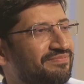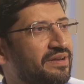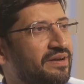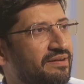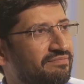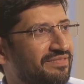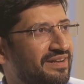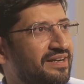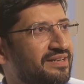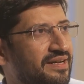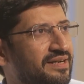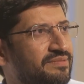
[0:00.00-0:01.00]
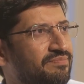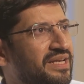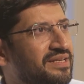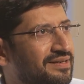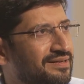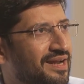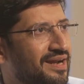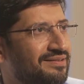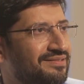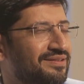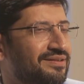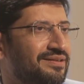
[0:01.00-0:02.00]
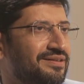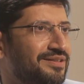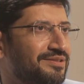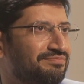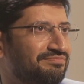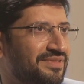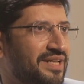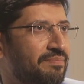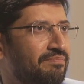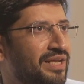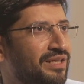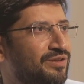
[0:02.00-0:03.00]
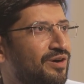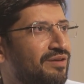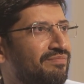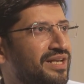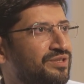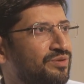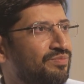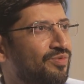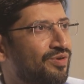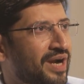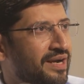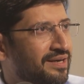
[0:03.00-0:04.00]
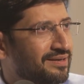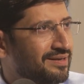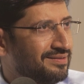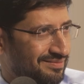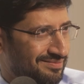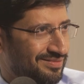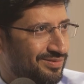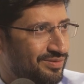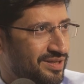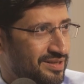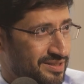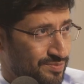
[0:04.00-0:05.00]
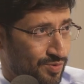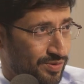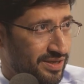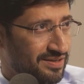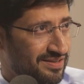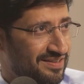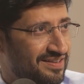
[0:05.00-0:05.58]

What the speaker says: it's mentioned that that menthol makes you more addicted to the smoking.